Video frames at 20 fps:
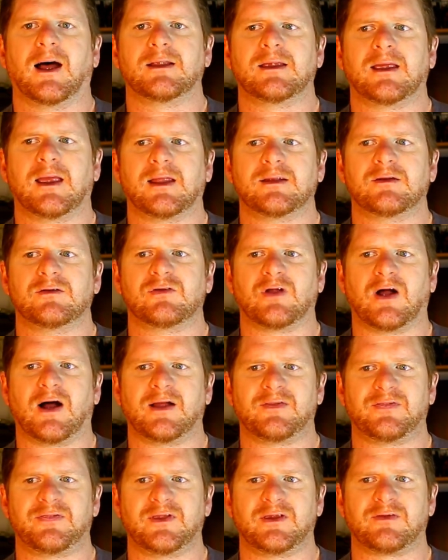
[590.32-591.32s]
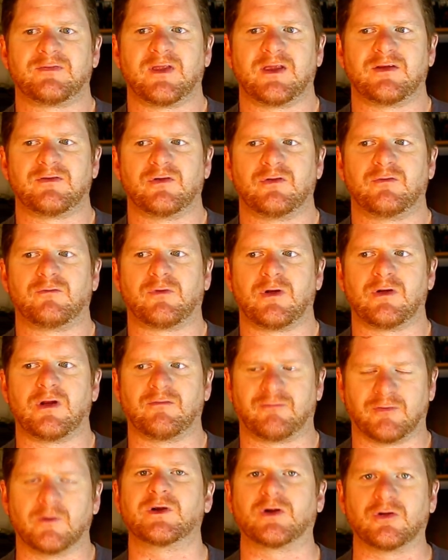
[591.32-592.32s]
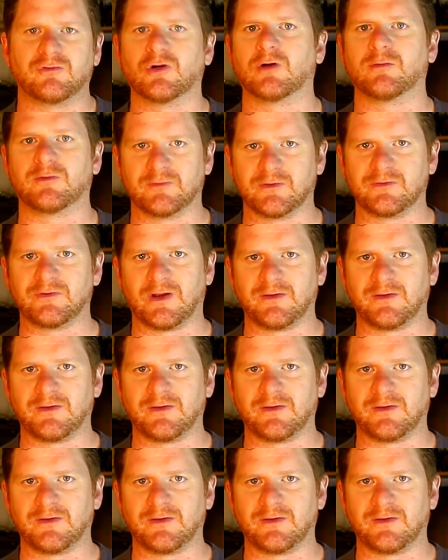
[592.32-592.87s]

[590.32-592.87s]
and I think they did a very good job of it.